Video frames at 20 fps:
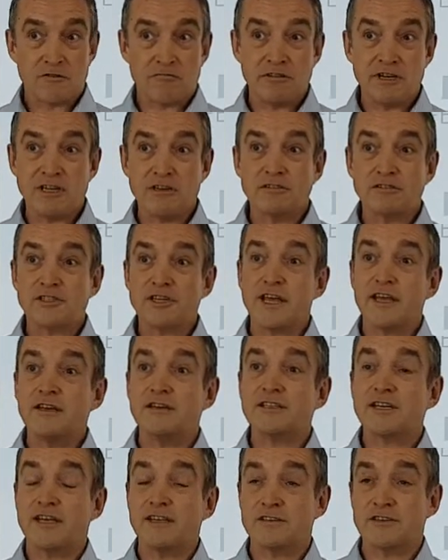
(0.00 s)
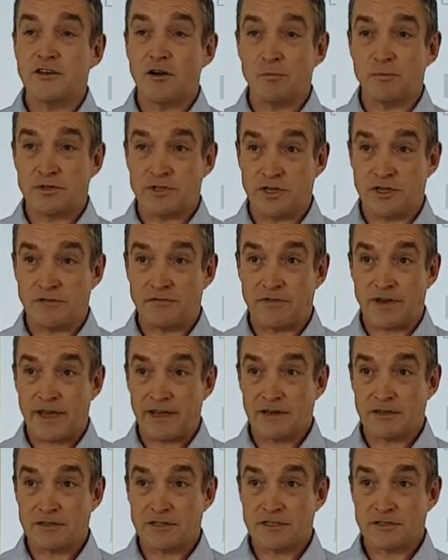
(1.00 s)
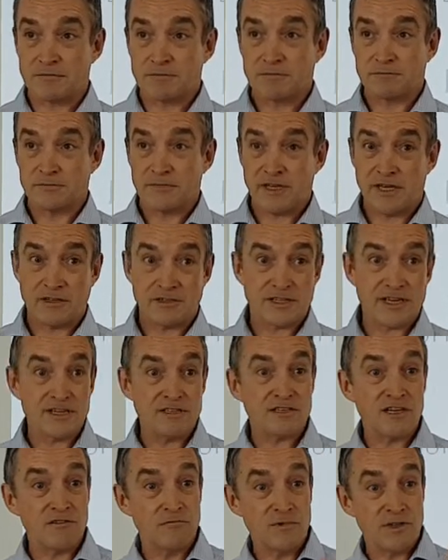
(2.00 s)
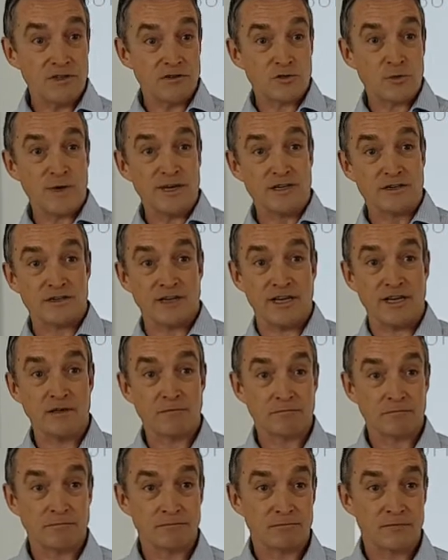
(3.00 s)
Critical chain takes the opposite effect. It says, give me the 20.